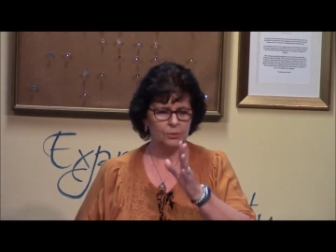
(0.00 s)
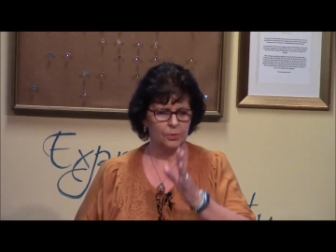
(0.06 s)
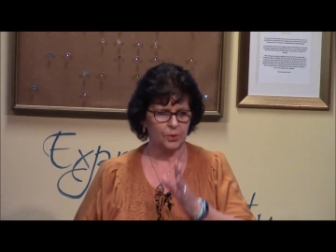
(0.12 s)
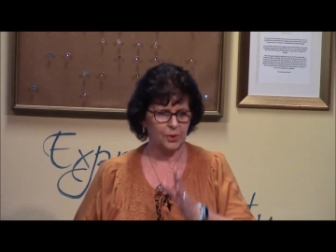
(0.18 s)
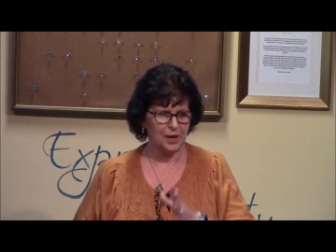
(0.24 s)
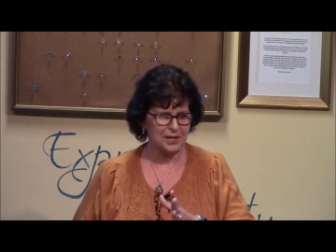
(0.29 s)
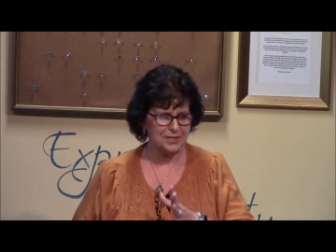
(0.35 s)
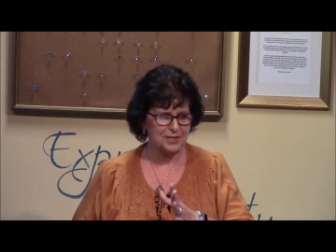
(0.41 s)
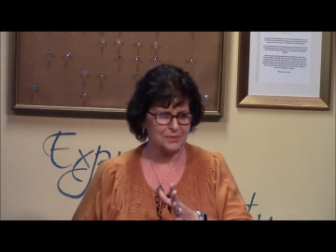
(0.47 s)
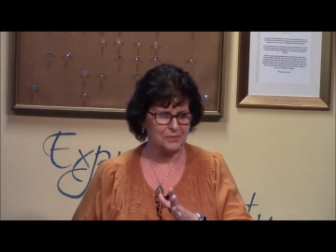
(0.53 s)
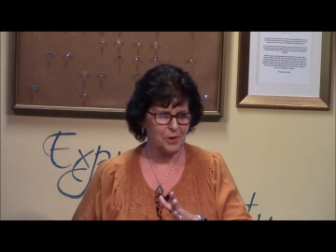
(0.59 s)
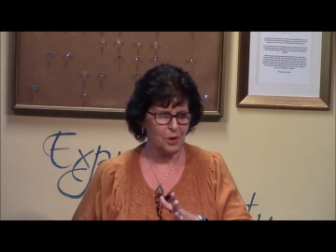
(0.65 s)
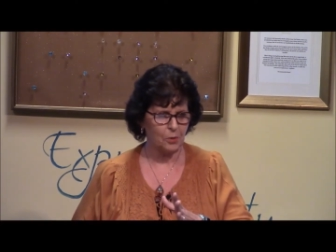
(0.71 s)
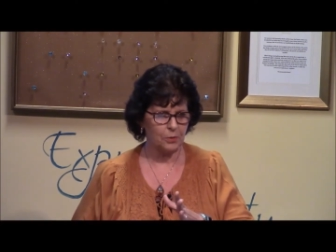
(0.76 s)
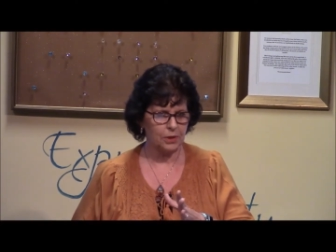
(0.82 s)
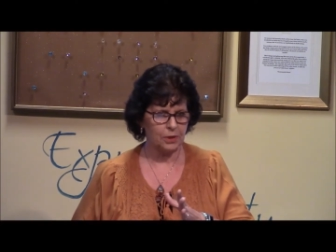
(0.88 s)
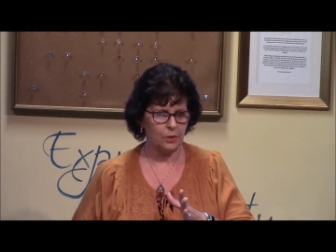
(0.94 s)
present
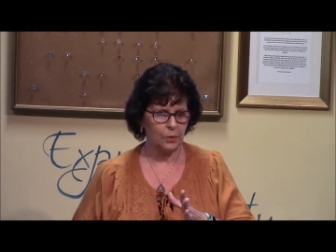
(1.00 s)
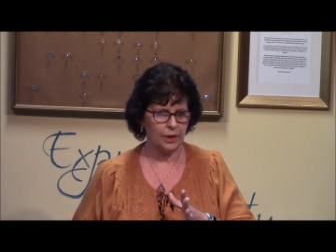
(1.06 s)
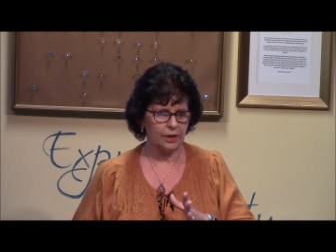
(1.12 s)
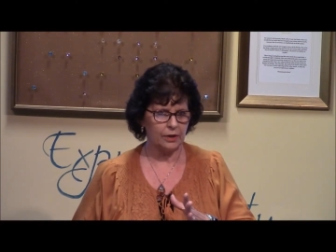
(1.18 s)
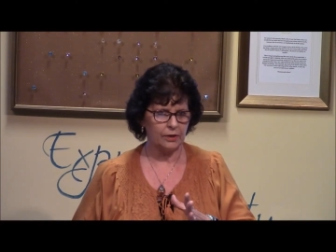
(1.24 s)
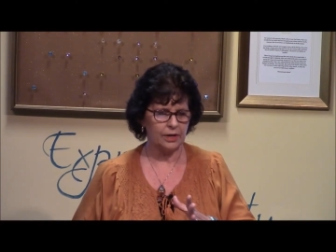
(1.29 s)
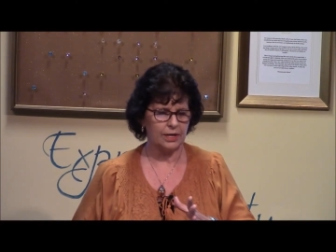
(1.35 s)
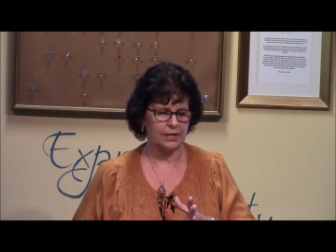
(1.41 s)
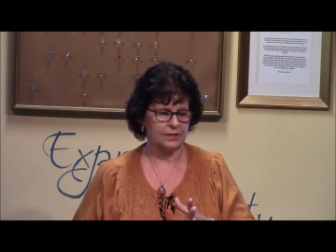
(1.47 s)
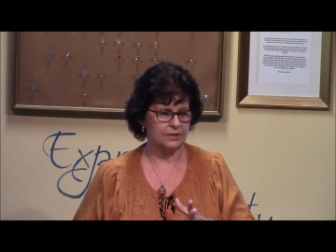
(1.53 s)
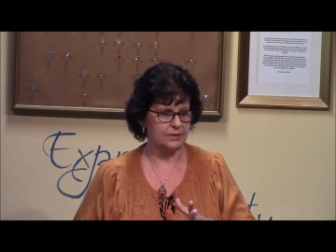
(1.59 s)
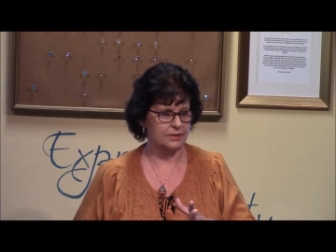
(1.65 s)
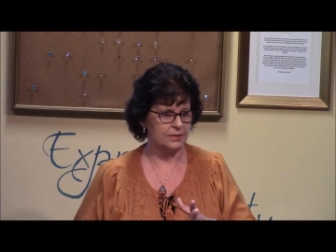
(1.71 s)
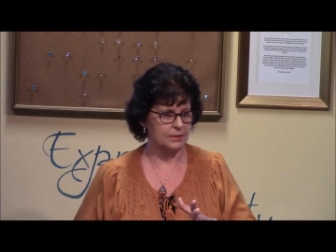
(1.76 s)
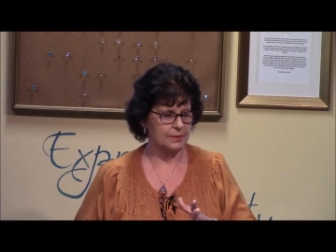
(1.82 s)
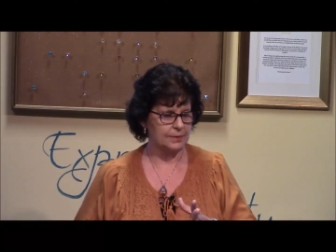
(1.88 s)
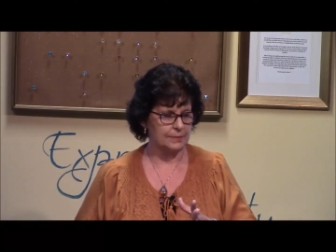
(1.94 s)
moment
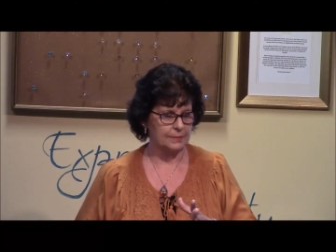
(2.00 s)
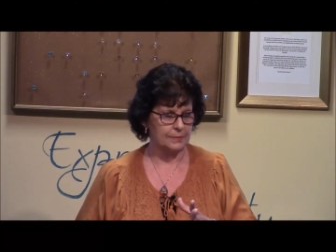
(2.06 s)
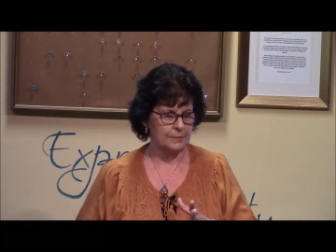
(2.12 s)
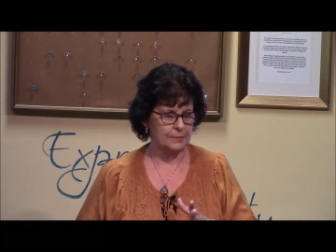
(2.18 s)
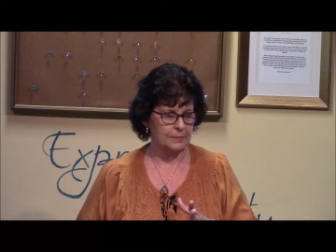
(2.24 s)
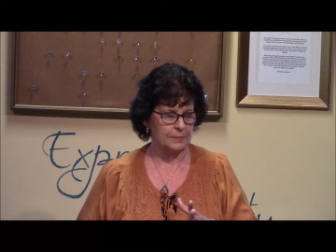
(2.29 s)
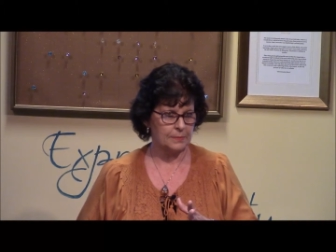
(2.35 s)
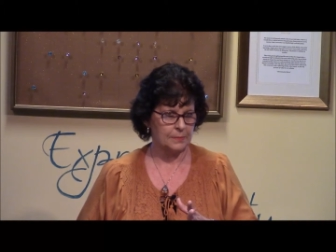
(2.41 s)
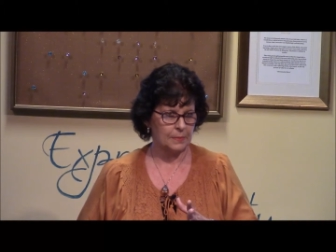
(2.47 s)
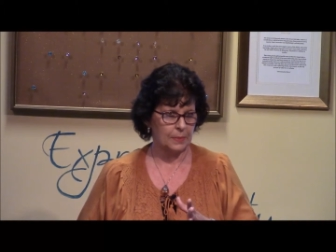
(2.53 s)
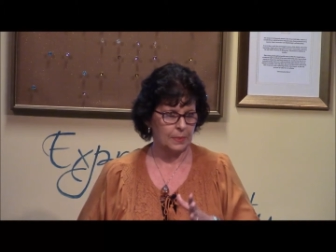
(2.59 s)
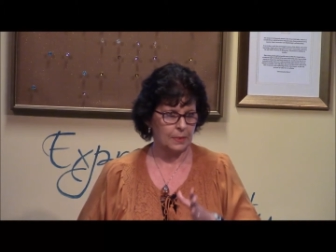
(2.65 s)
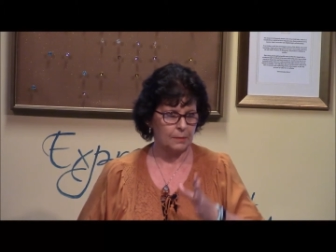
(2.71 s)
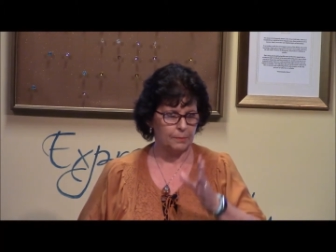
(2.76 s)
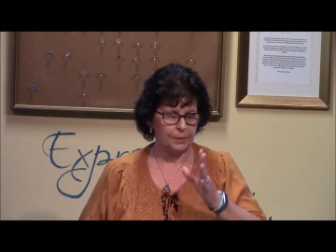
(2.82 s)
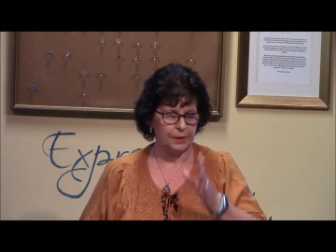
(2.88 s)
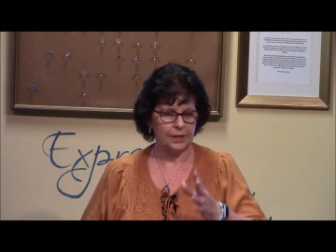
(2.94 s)
awareness.
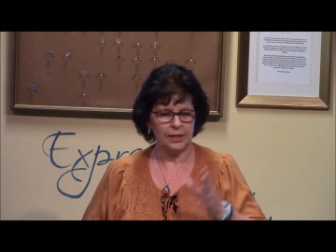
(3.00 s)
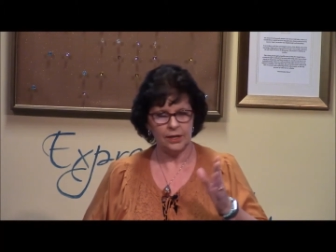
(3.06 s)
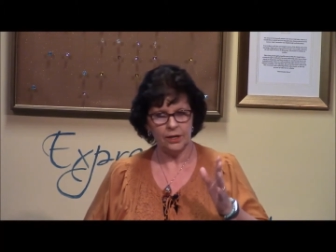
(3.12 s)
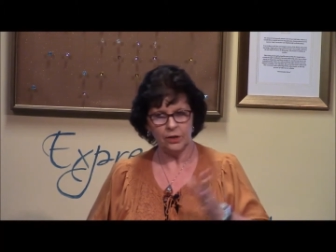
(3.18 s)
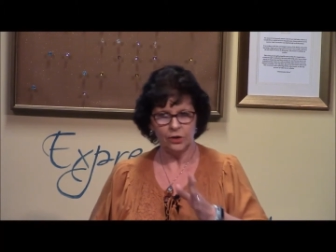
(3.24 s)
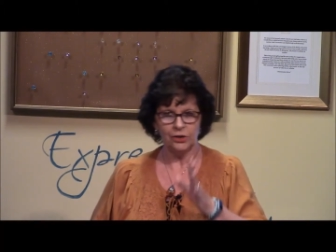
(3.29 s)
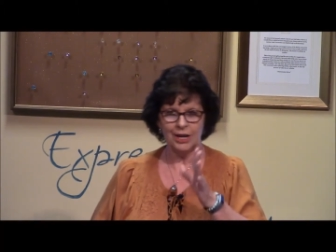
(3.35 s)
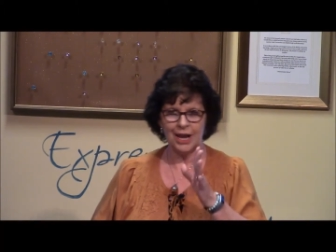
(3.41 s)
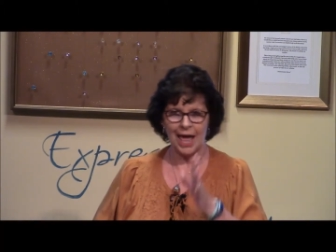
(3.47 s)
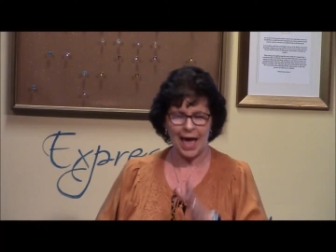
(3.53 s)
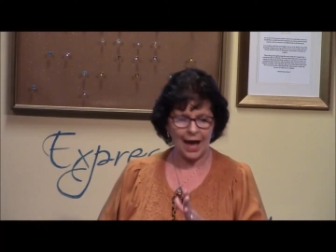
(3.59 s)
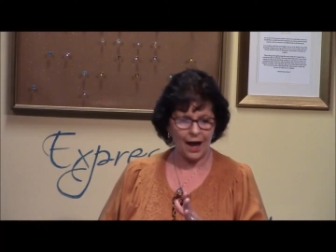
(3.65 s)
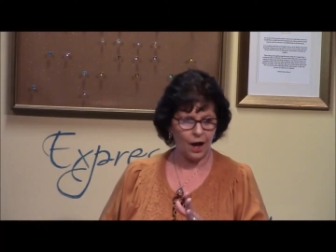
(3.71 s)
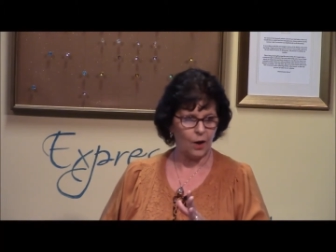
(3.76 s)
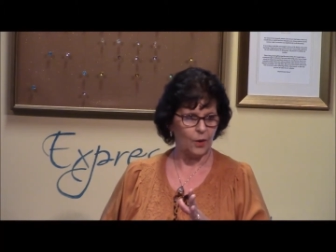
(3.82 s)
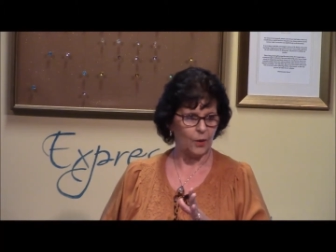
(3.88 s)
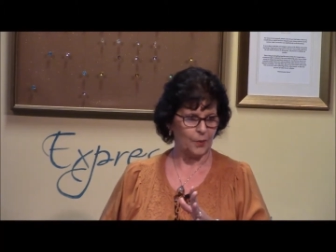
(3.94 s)
Be here
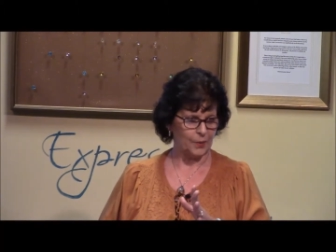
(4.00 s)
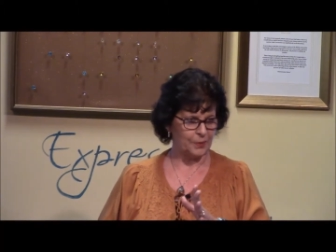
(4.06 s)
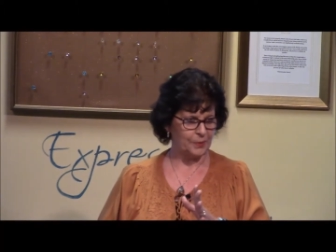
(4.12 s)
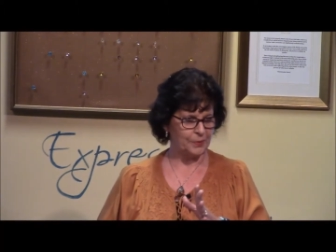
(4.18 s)
now.